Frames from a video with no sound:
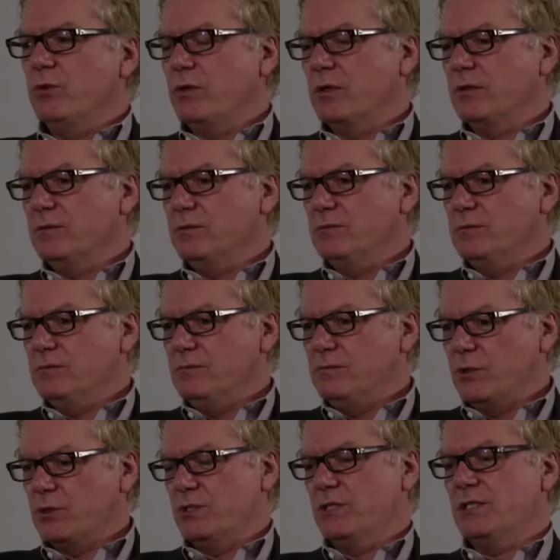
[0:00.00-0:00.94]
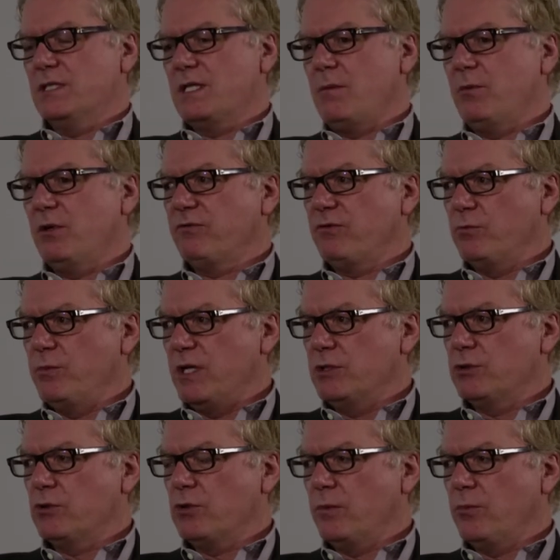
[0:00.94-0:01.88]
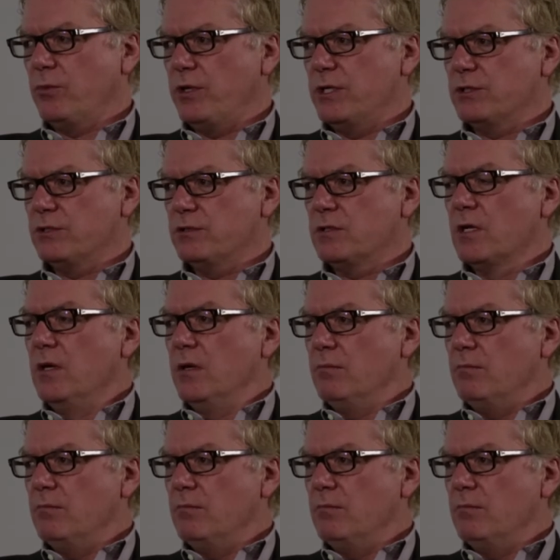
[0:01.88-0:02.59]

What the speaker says: more systemic for major corporations.